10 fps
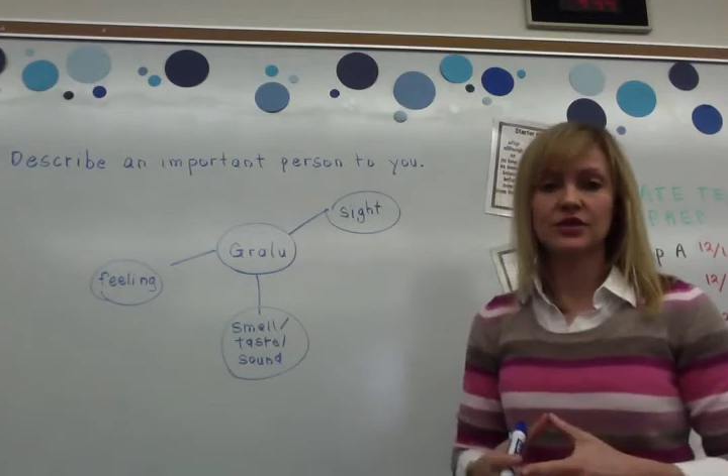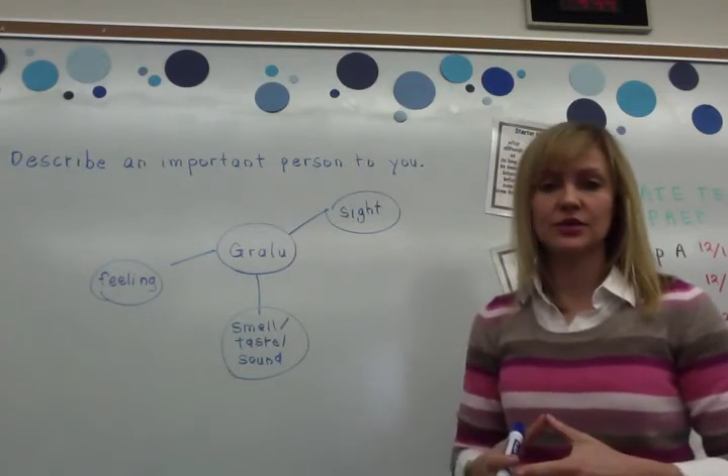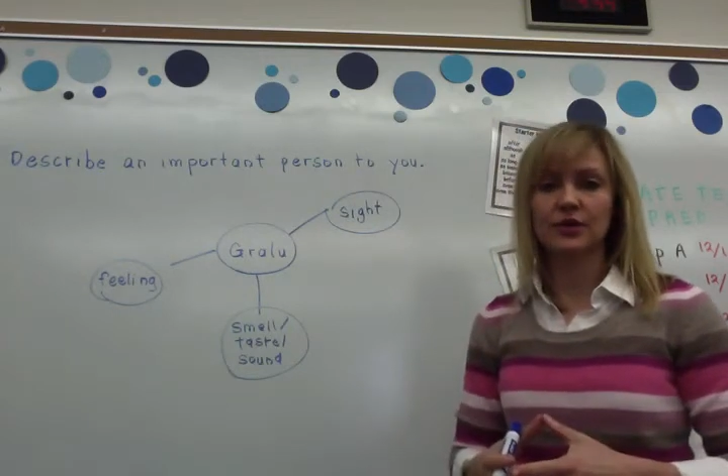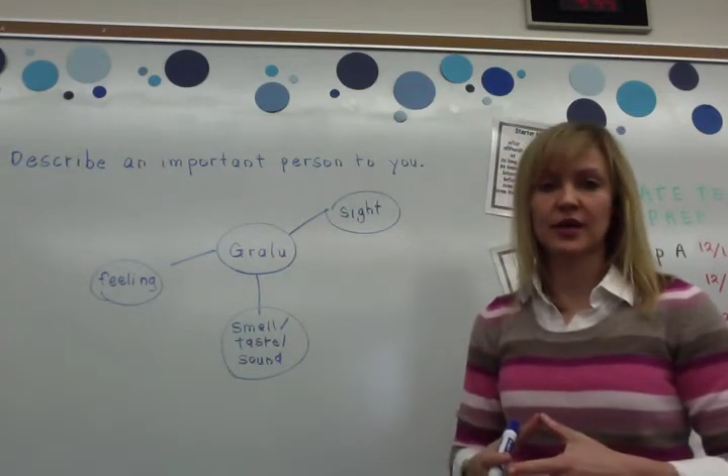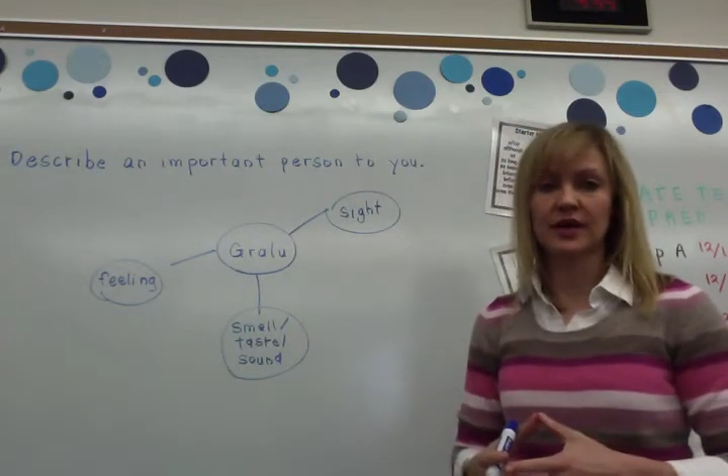
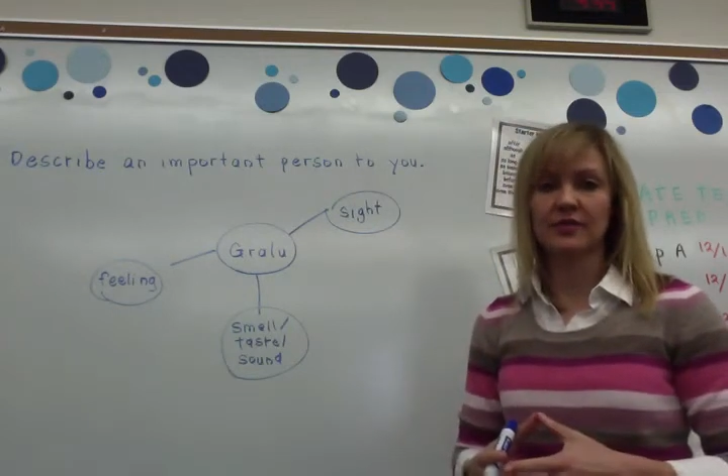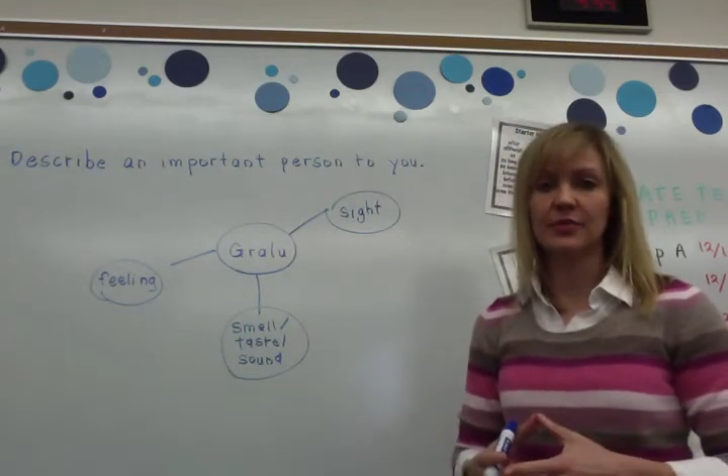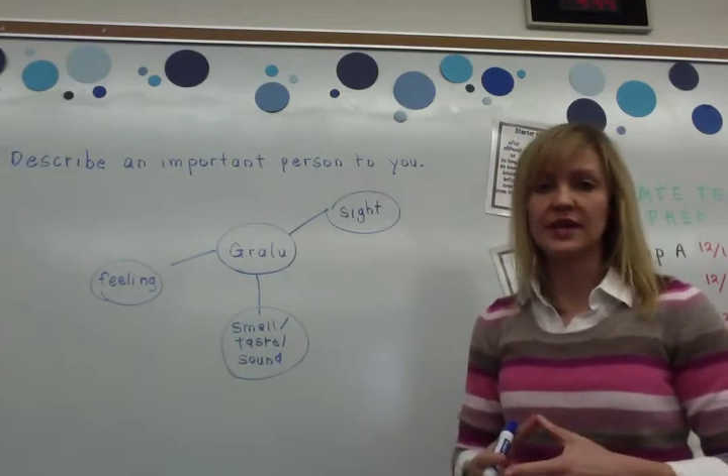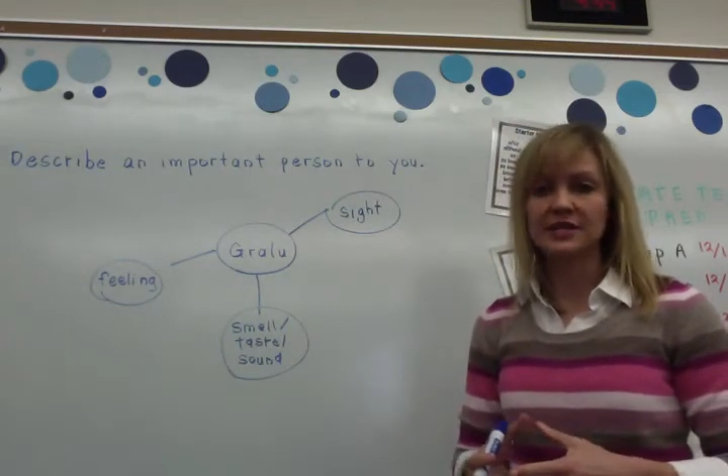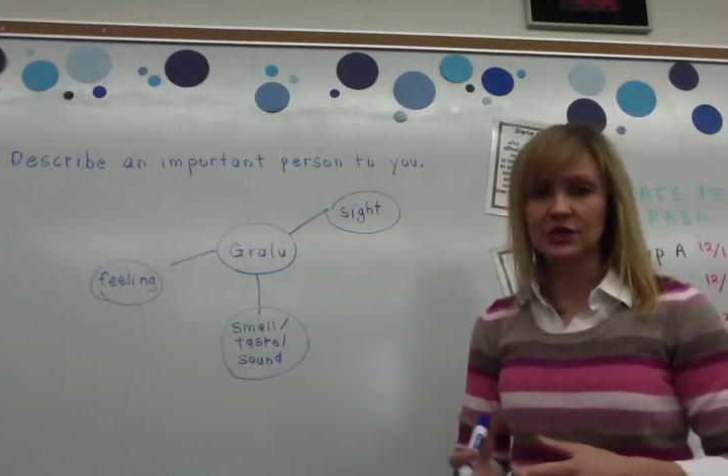to
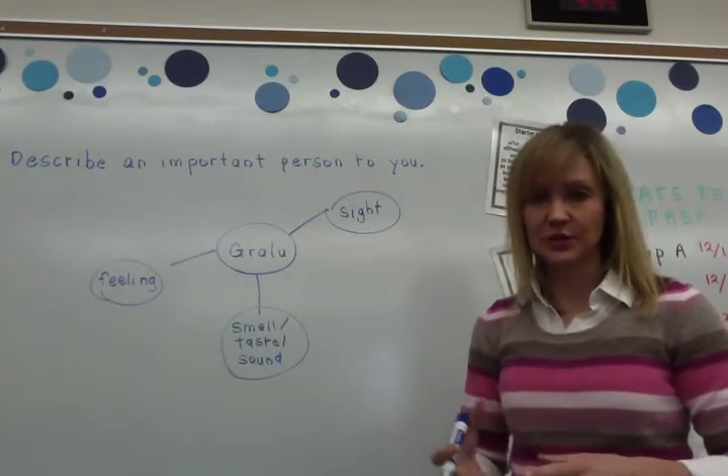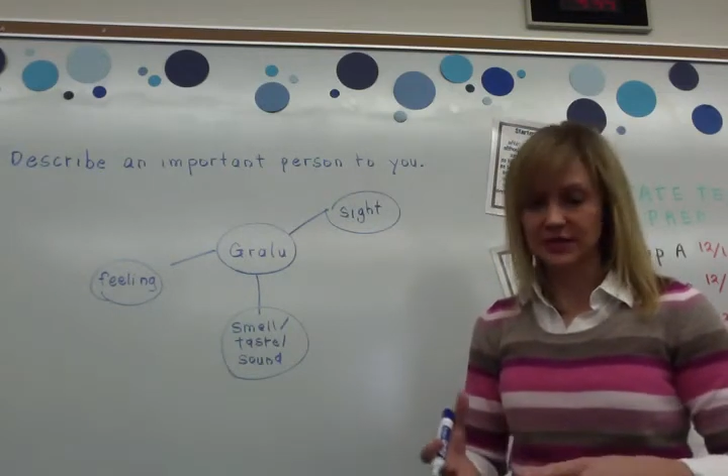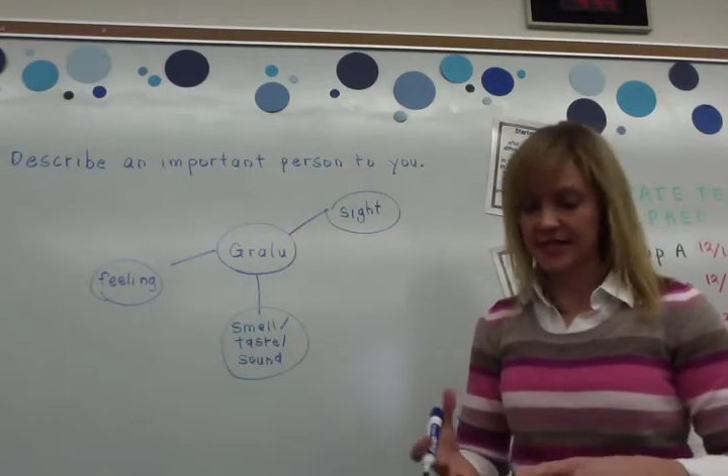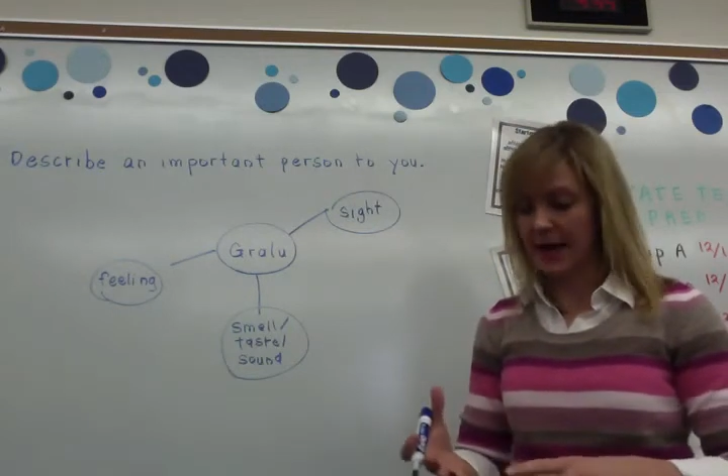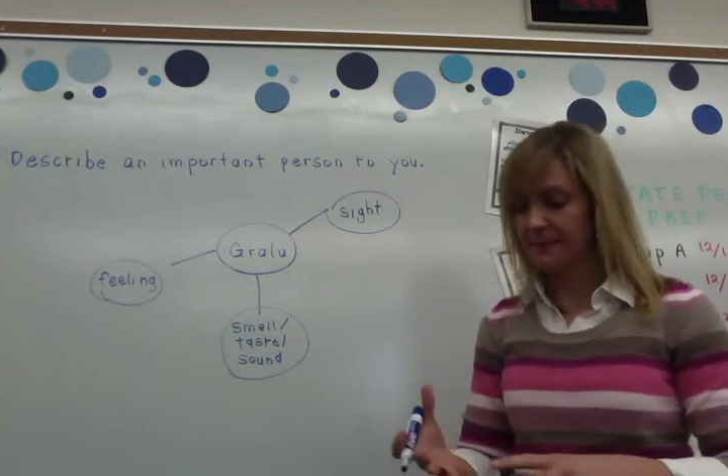explain to you
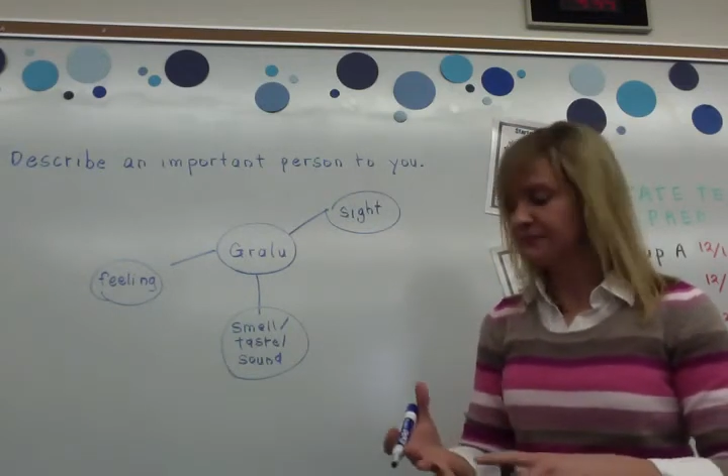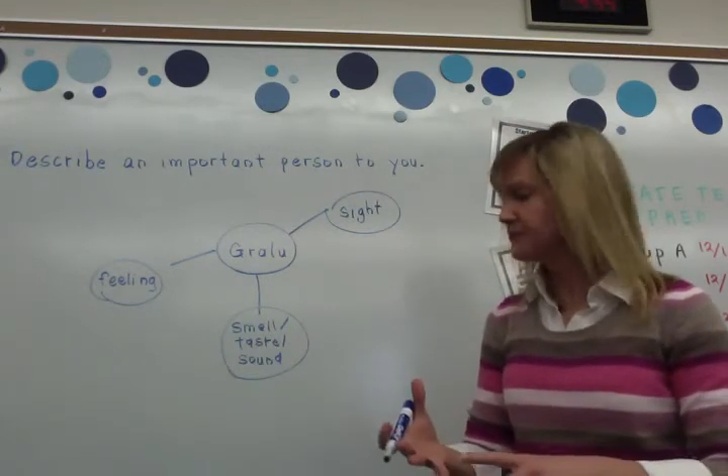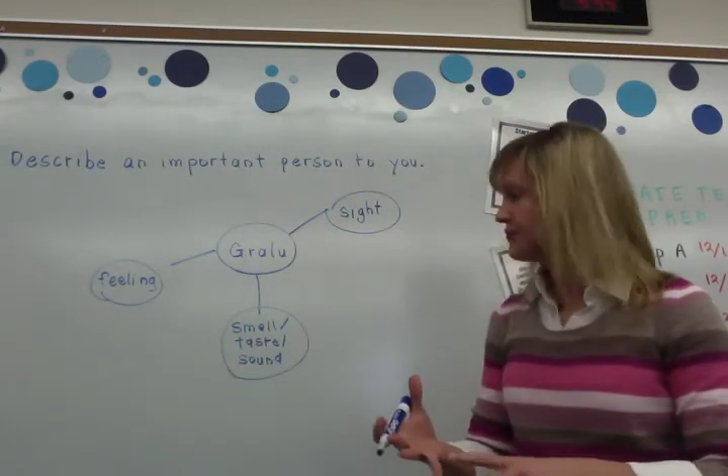is that